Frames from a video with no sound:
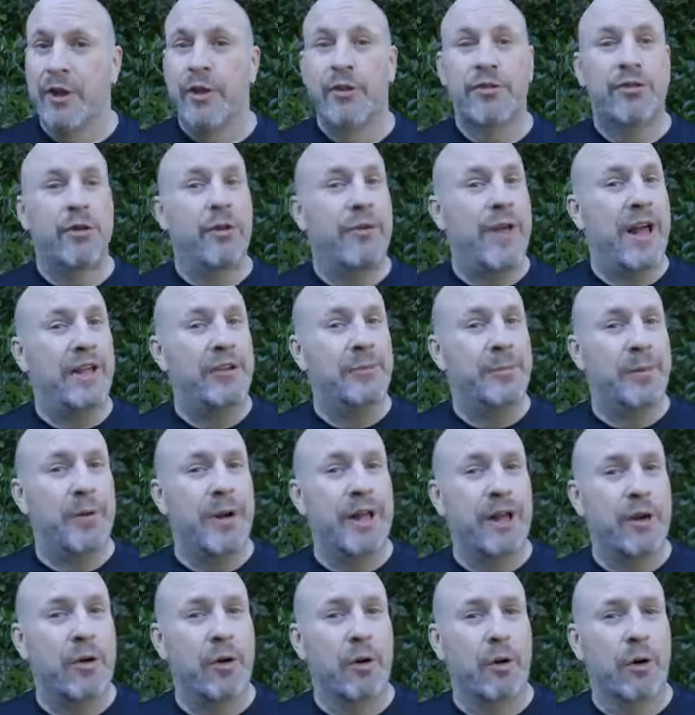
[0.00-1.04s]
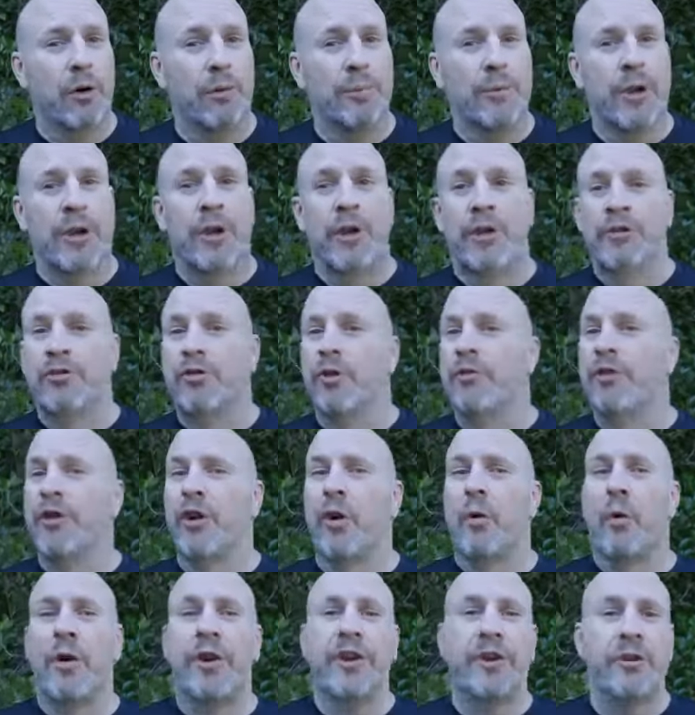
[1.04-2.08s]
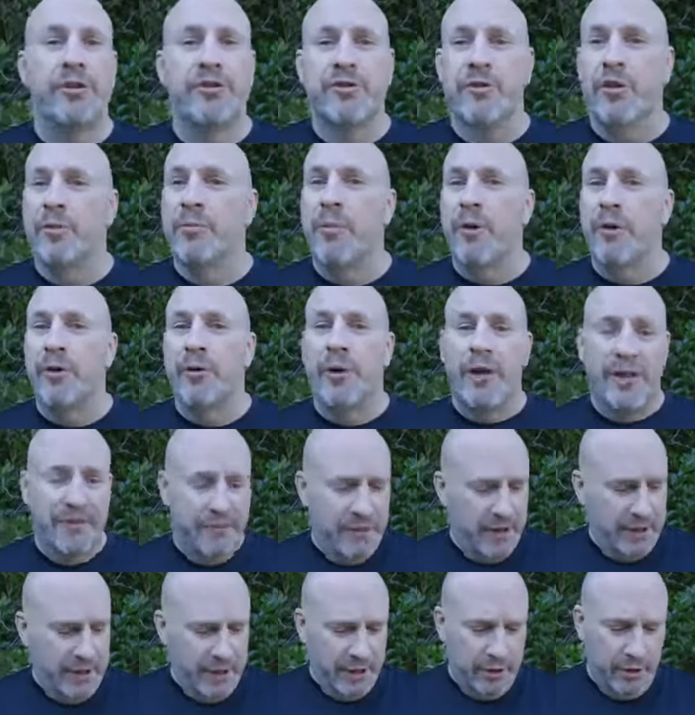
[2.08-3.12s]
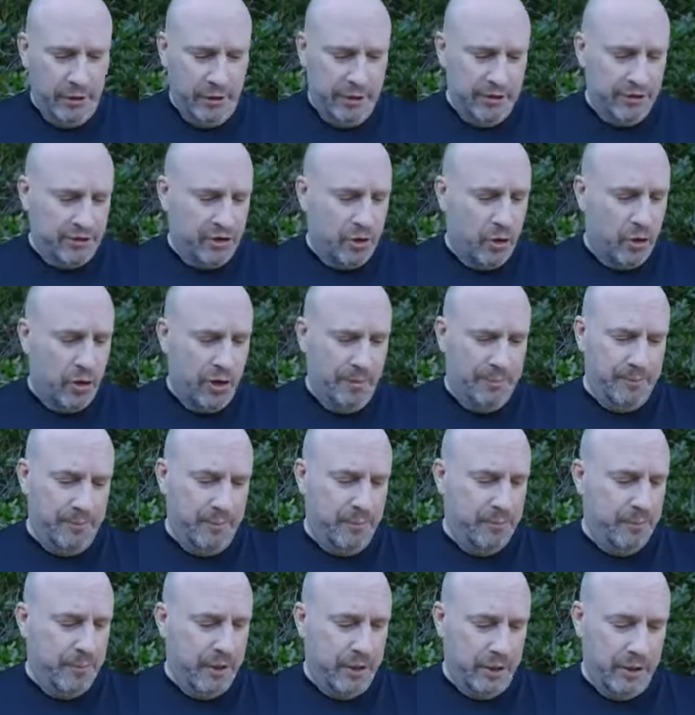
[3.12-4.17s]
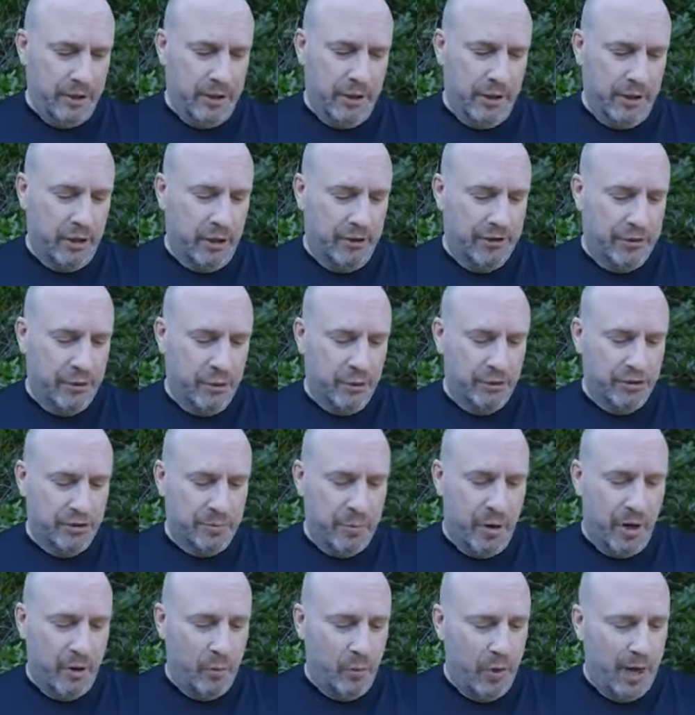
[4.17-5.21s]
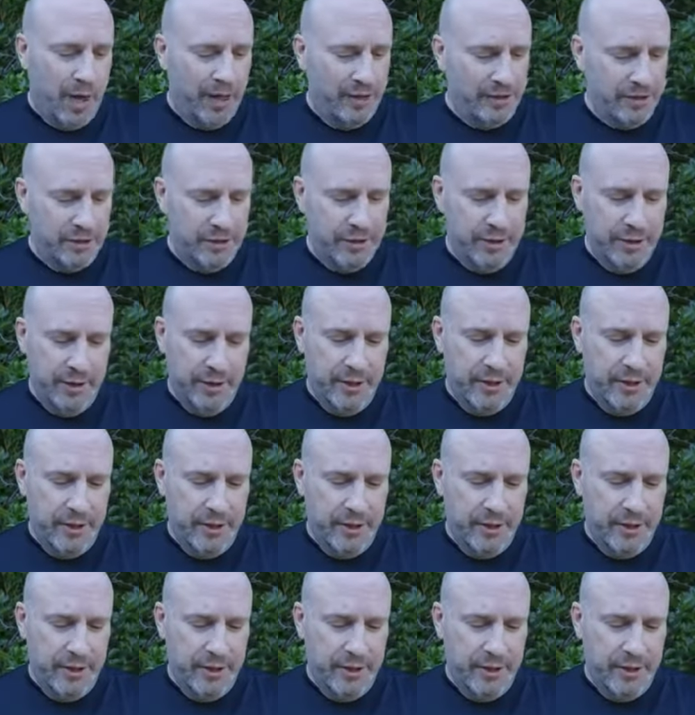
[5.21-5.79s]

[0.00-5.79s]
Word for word: So that's pretty cool. So if you don't want to use your remote or anything, you know, you just go up, click on your old smartwatch,